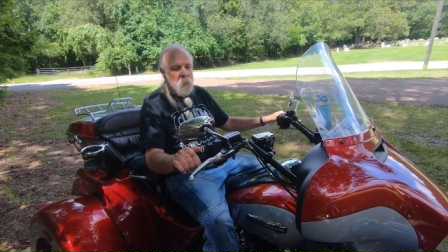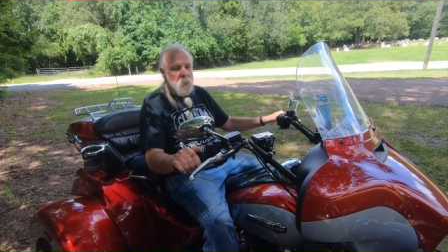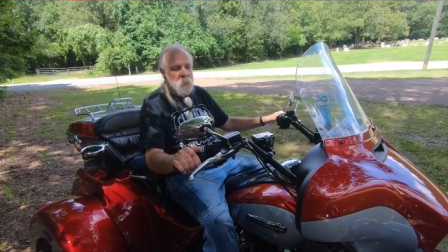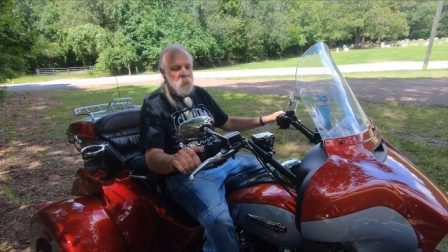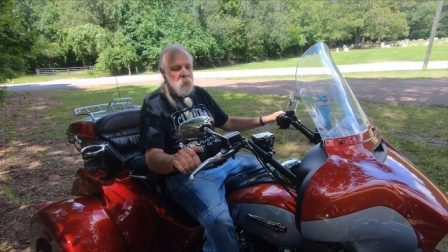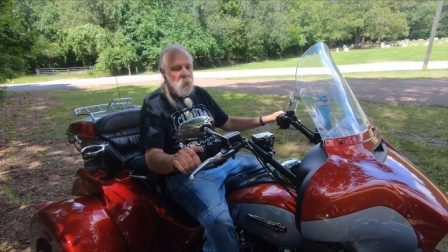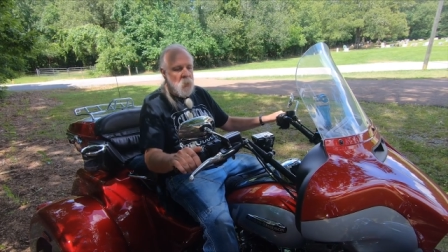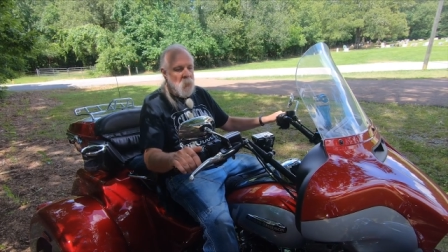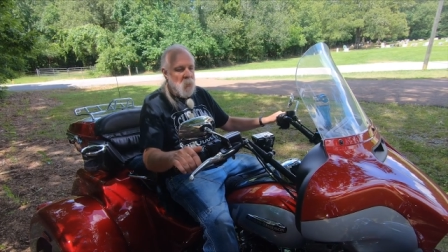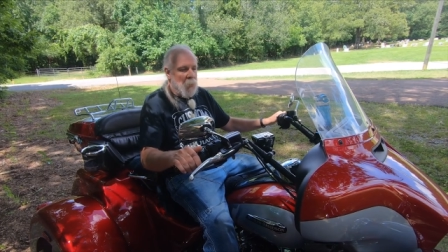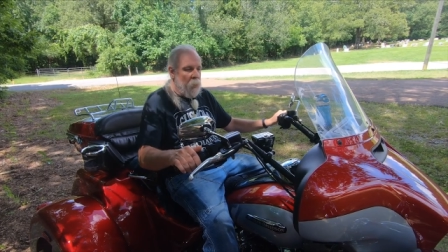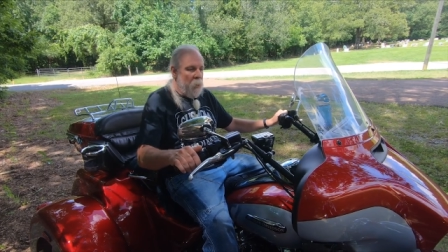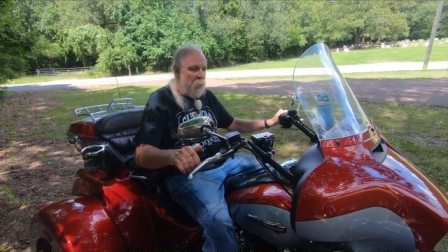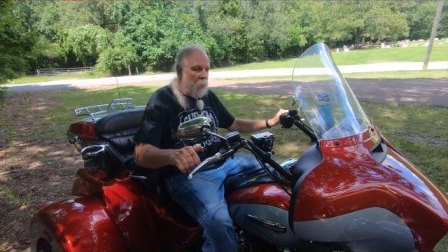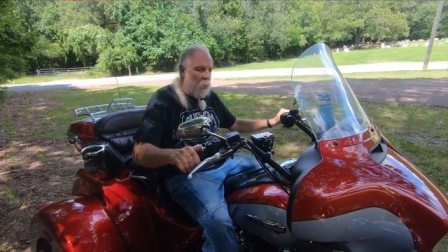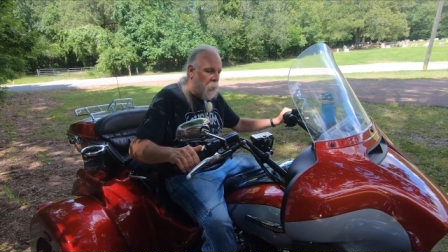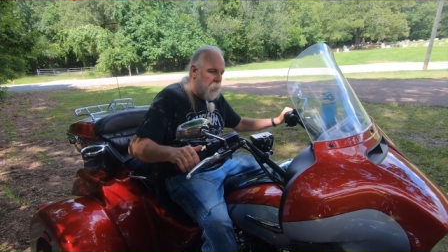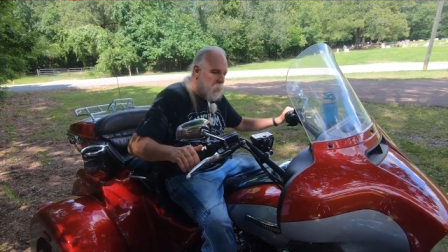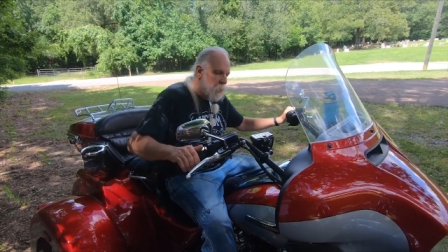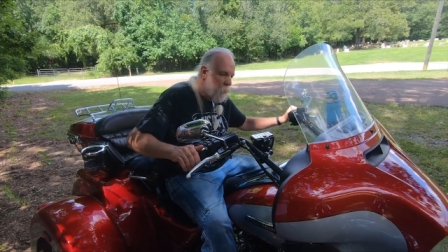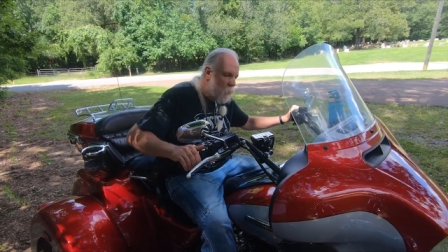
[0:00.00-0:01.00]
So,
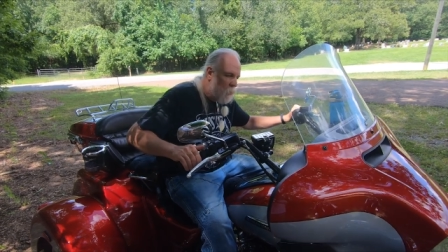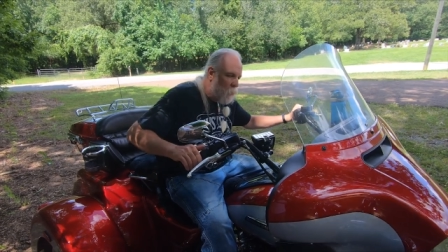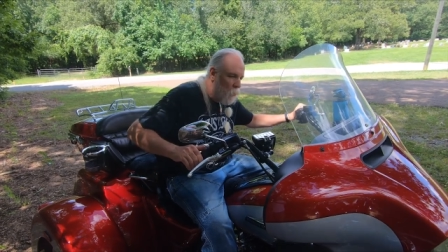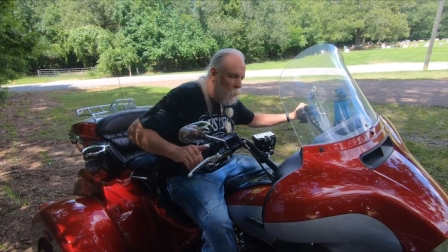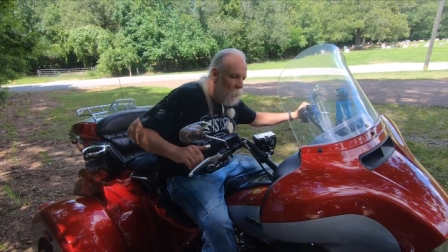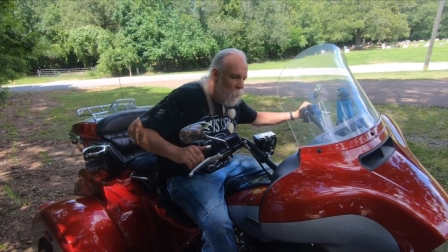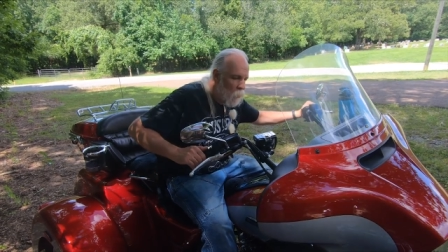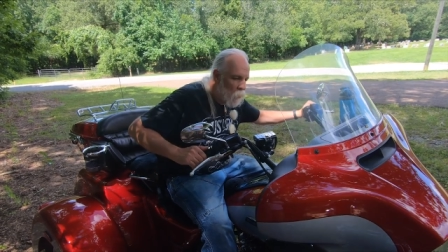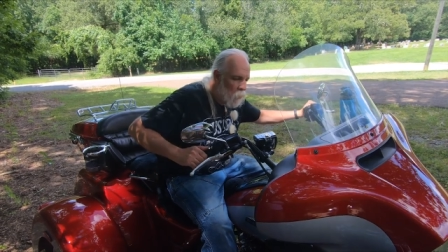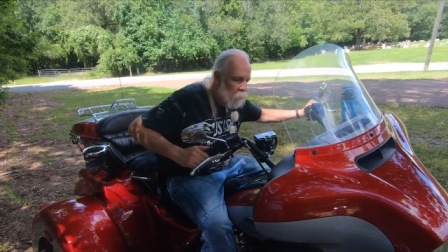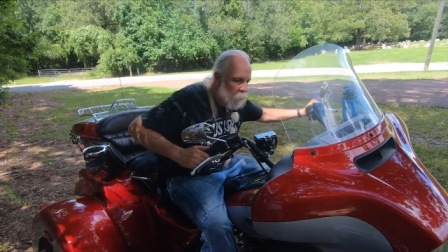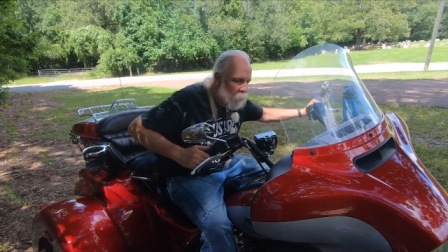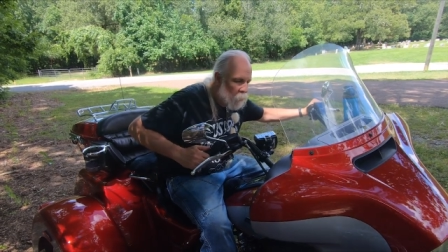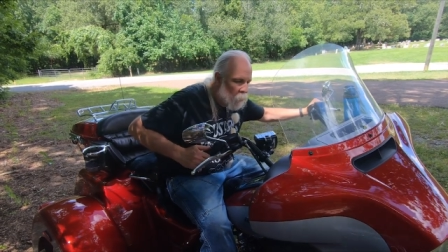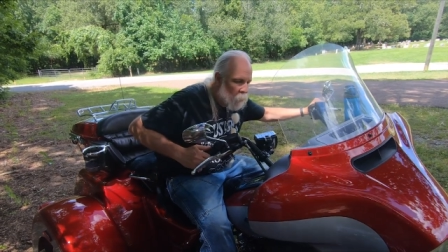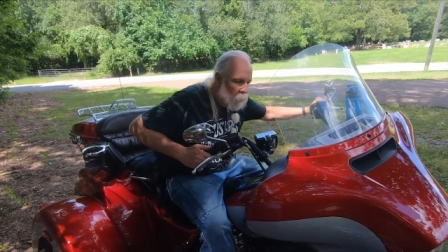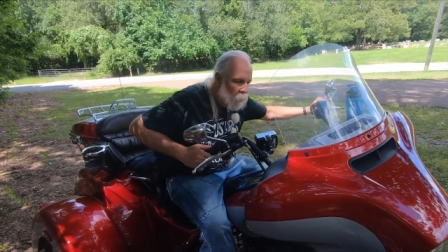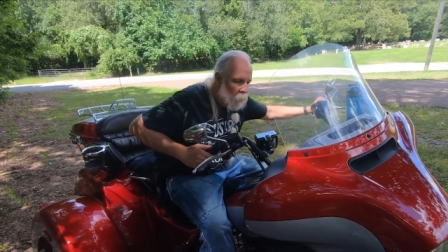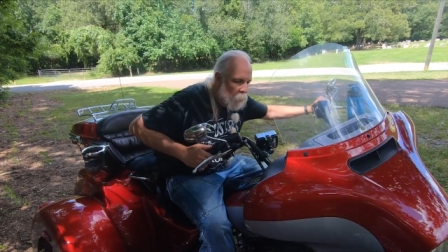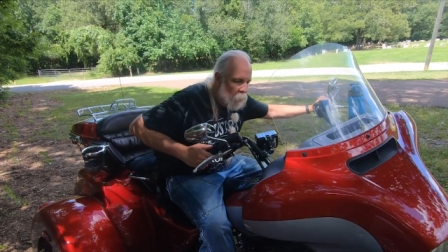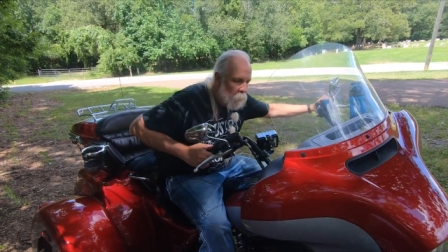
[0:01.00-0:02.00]
and I can turn
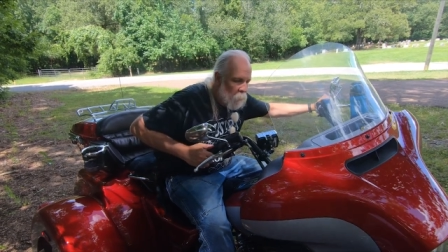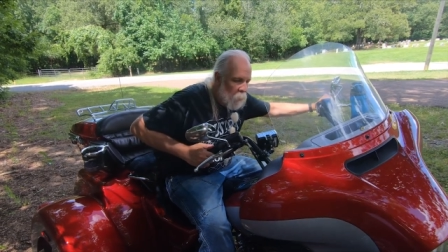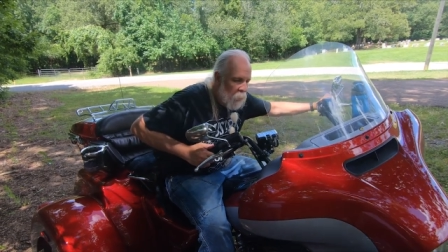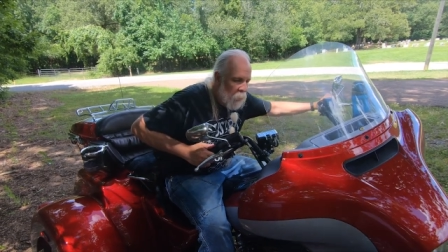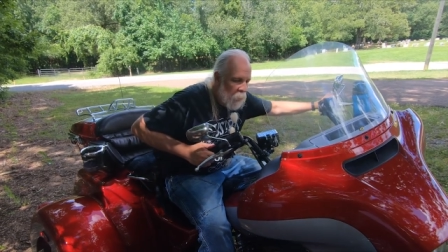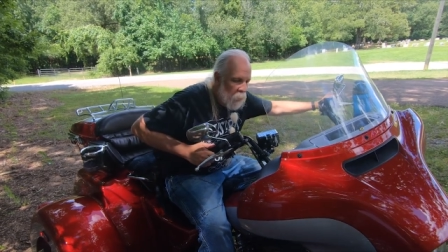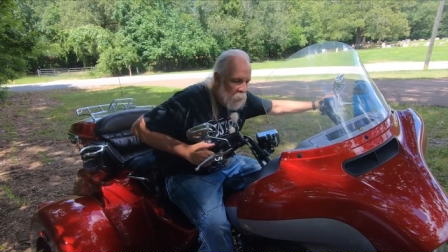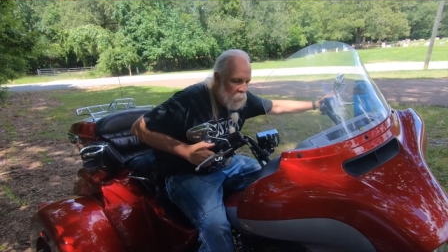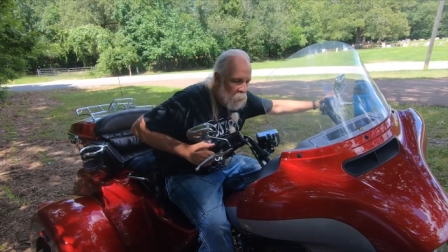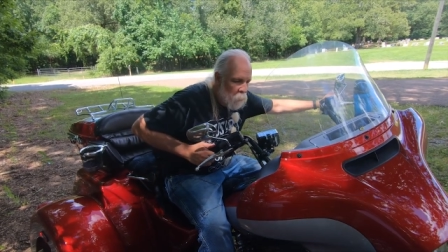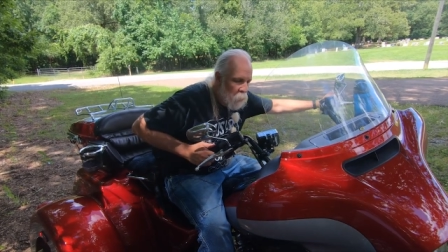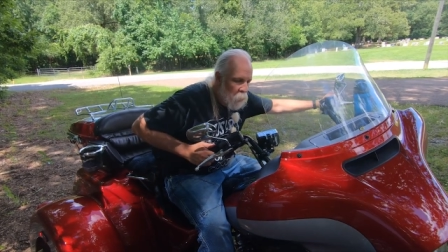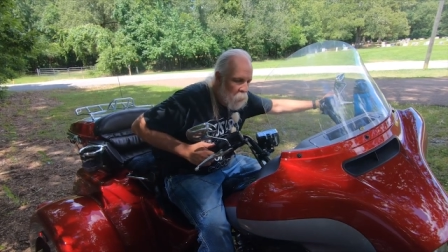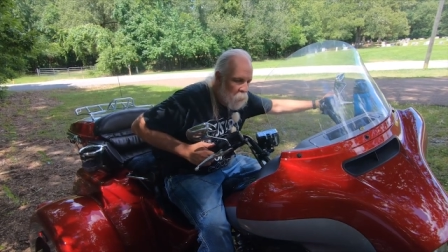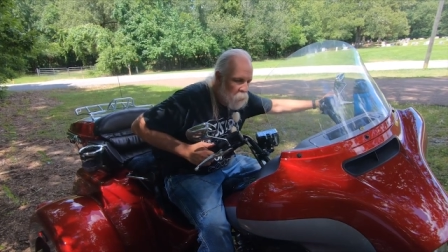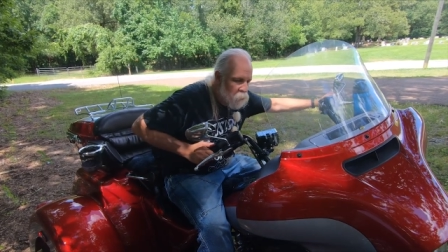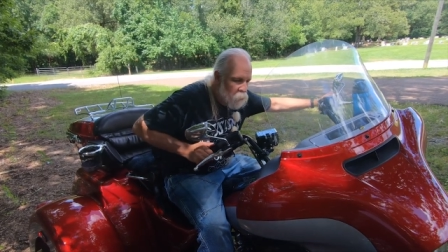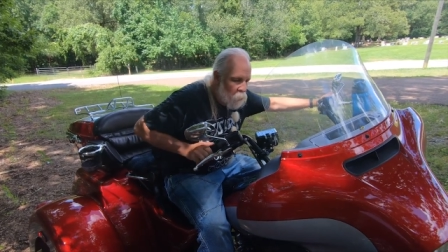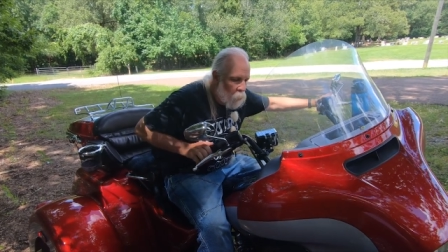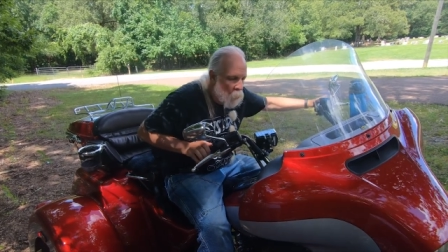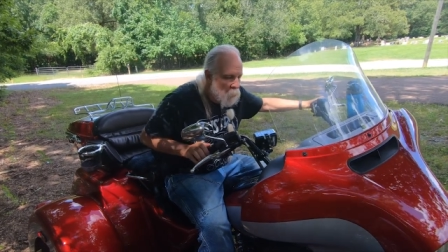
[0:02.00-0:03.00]
my
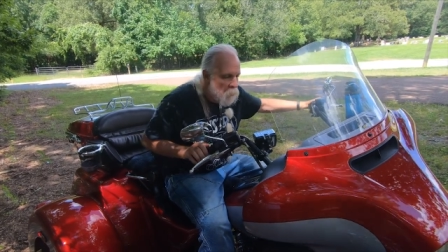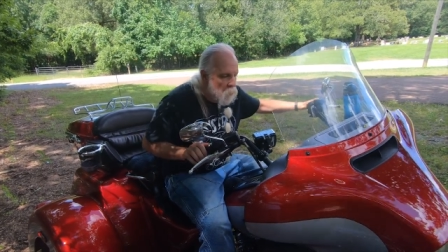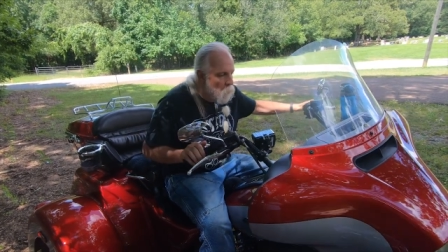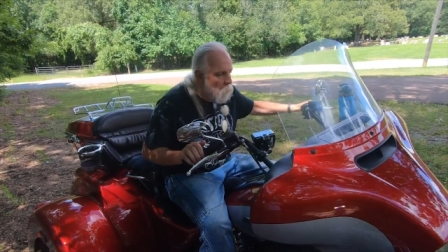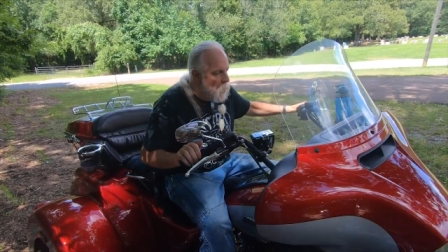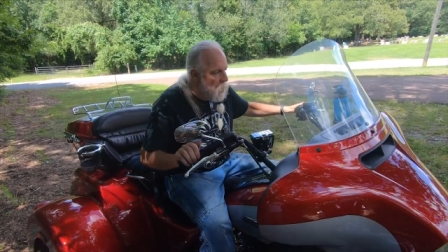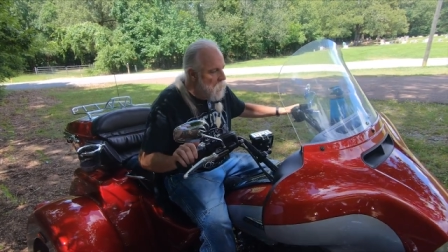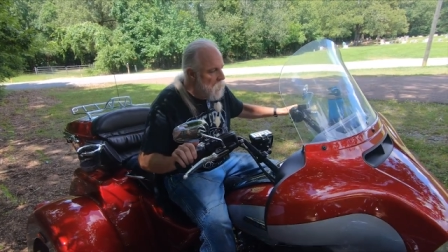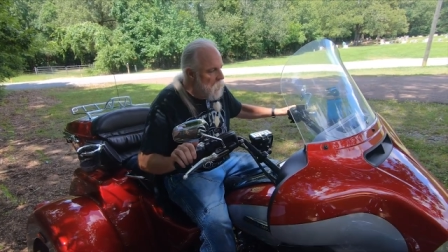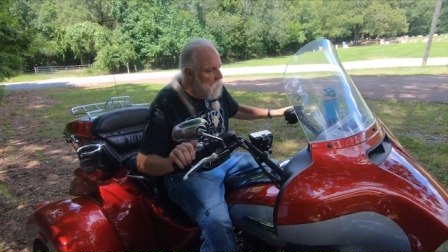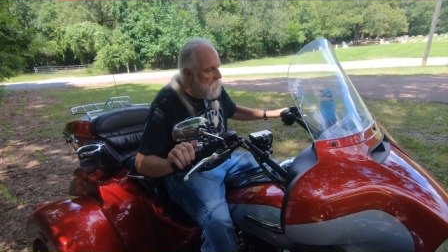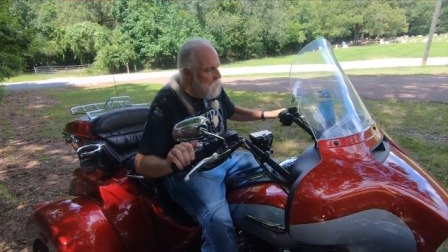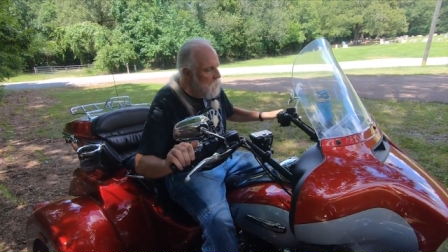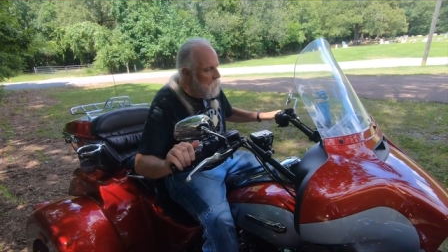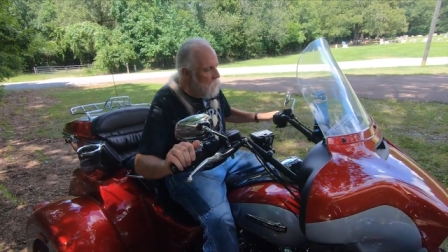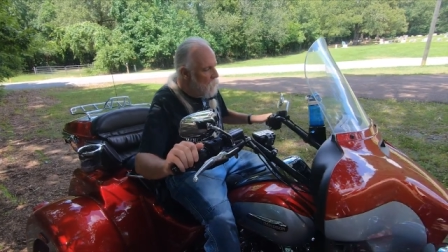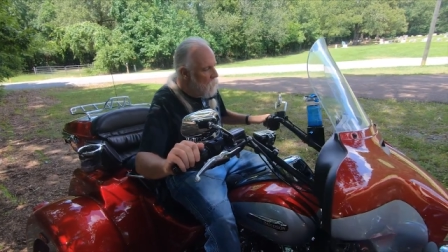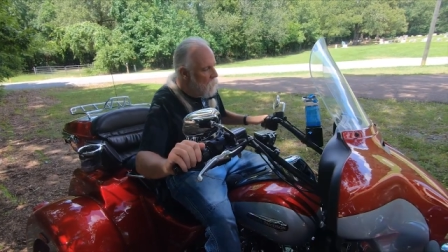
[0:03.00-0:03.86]
handlebars all the way